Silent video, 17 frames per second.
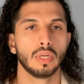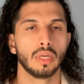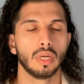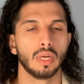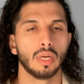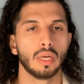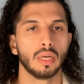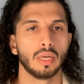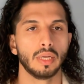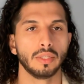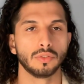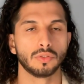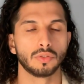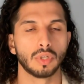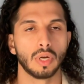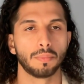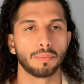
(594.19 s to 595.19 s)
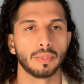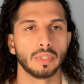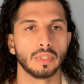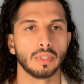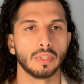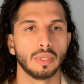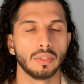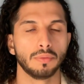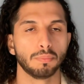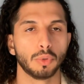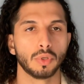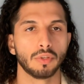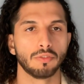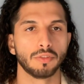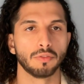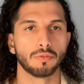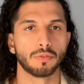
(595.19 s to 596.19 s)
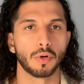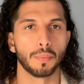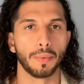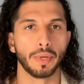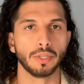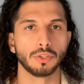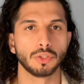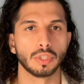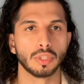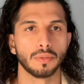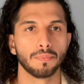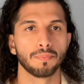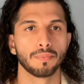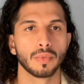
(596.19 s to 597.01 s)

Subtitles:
interrupt the input of information.